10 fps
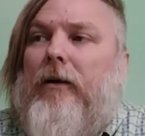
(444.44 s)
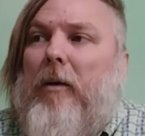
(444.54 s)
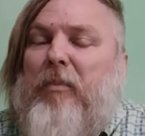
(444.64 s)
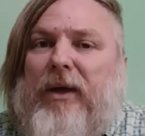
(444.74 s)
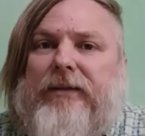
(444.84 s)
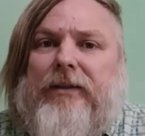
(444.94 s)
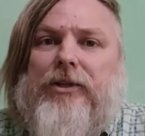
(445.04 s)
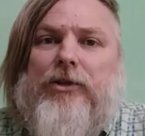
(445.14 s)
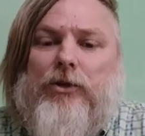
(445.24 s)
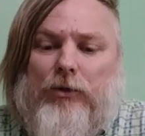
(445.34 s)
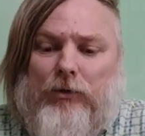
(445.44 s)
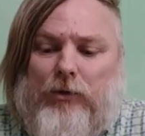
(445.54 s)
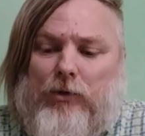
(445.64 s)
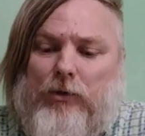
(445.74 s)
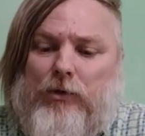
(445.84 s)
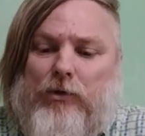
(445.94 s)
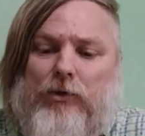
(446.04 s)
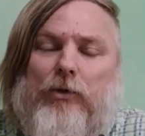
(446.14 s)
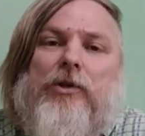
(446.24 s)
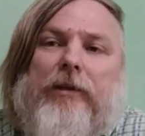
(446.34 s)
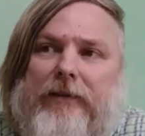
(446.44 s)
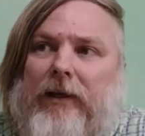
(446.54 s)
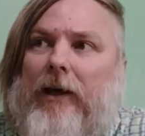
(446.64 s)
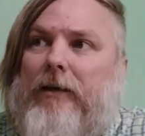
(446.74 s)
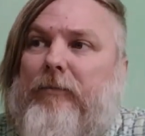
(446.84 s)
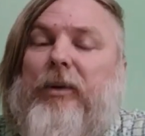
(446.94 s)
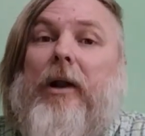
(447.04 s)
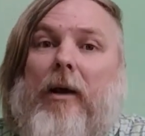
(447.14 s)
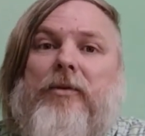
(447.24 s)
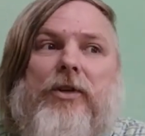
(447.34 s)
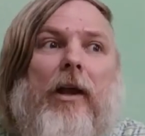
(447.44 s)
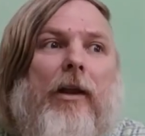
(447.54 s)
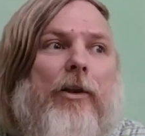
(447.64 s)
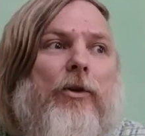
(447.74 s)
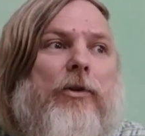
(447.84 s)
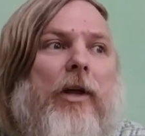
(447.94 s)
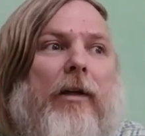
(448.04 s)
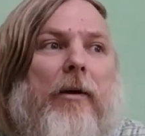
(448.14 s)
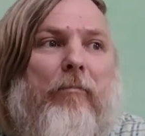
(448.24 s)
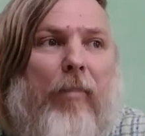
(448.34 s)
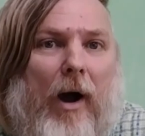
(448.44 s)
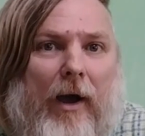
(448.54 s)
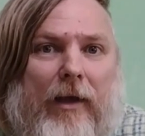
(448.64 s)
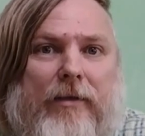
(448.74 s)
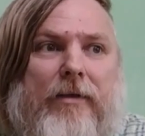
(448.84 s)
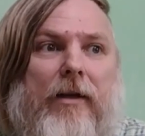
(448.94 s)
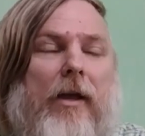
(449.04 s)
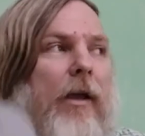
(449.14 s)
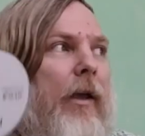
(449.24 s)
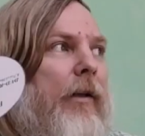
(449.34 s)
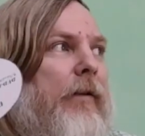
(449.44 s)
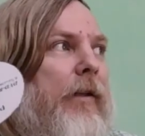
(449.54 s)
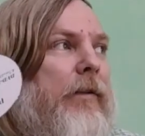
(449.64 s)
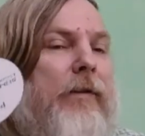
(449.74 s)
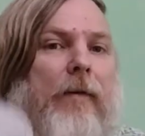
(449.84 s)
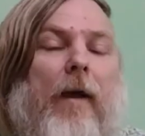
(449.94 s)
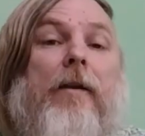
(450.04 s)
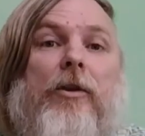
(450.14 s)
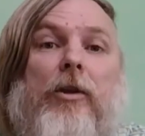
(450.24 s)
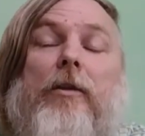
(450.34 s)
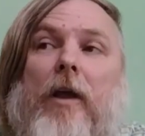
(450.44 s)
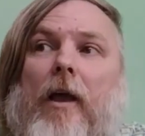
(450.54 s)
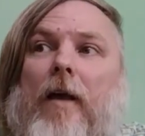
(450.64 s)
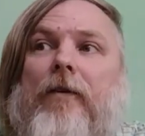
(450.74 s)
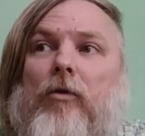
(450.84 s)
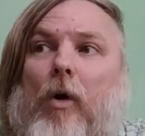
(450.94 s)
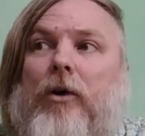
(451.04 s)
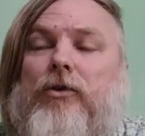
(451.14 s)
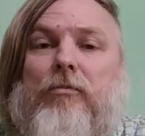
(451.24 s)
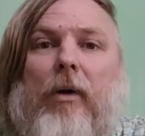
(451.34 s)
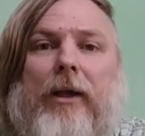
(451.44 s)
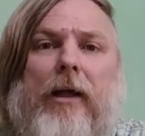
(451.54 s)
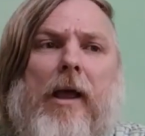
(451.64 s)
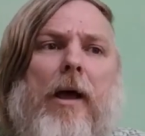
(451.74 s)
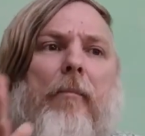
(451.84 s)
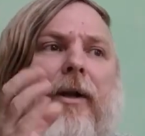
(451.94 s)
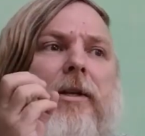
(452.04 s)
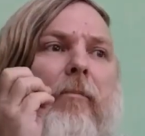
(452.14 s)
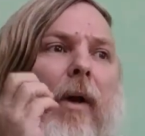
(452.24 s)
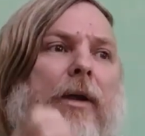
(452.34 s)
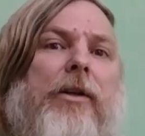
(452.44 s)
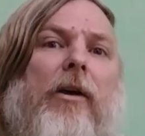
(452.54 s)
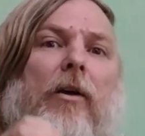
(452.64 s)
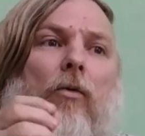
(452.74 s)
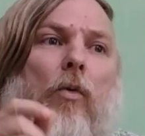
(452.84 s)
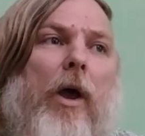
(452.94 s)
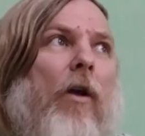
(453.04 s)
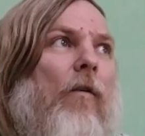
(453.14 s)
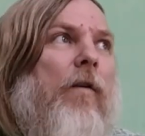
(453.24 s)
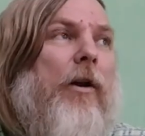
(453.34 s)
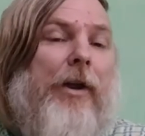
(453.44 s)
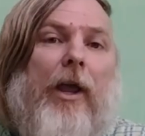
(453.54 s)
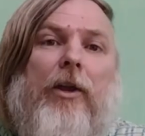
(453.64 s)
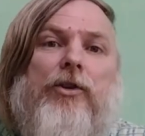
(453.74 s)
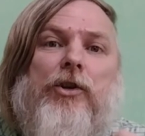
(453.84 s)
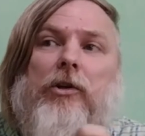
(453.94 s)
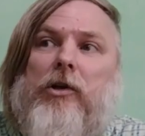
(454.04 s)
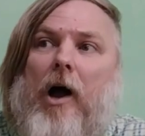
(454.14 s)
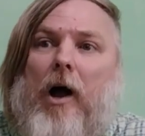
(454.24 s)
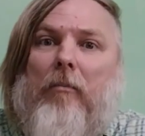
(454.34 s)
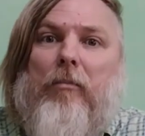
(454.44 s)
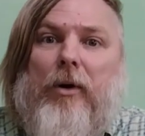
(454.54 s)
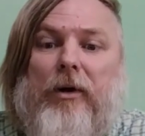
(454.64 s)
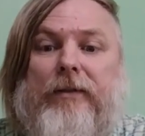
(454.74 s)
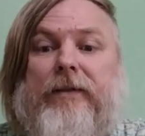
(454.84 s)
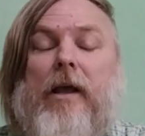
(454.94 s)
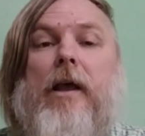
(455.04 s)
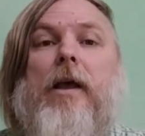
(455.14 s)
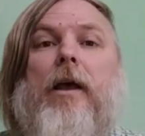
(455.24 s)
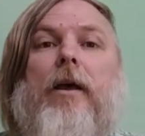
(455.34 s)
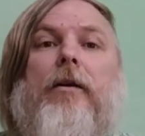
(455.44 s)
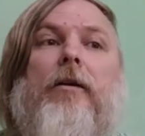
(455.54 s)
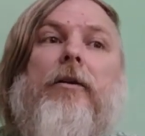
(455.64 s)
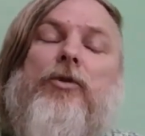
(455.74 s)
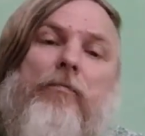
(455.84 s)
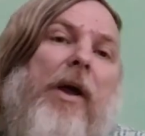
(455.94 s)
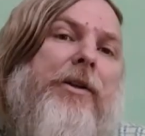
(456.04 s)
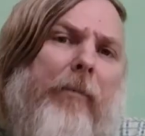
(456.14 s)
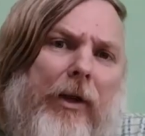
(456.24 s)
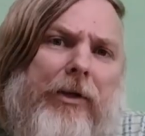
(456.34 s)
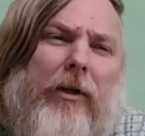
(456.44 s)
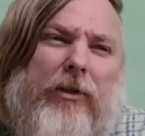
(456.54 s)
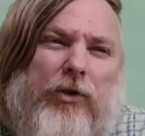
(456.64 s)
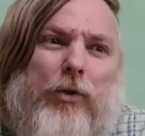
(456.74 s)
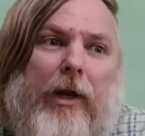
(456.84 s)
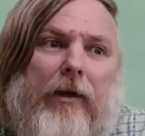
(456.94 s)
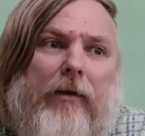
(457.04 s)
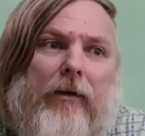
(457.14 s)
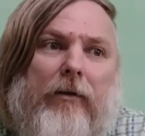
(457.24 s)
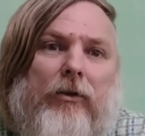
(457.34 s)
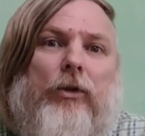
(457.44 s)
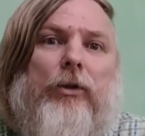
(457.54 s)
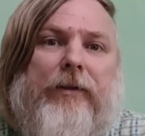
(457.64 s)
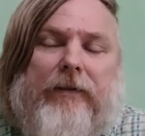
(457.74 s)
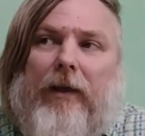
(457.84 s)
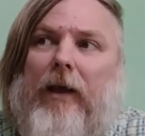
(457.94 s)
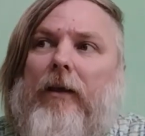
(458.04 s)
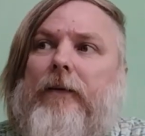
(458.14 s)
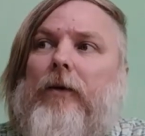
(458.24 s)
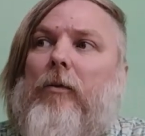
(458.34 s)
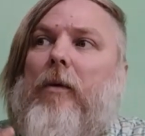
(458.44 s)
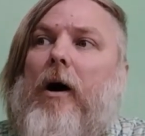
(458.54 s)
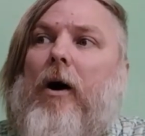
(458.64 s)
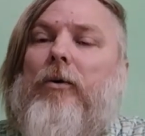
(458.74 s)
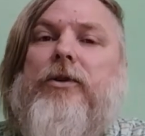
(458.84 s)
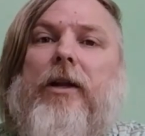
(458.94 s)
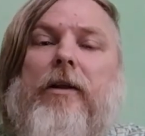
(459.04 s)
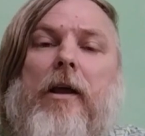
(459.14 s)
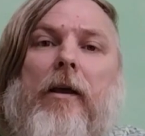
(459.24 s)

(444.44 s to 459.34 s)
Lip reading: capacity to decide. But I'm telling you that the byte, it is, and they have a quantum byte, a mathematical way of arranging numbers and a mathematical trick to say somehow that,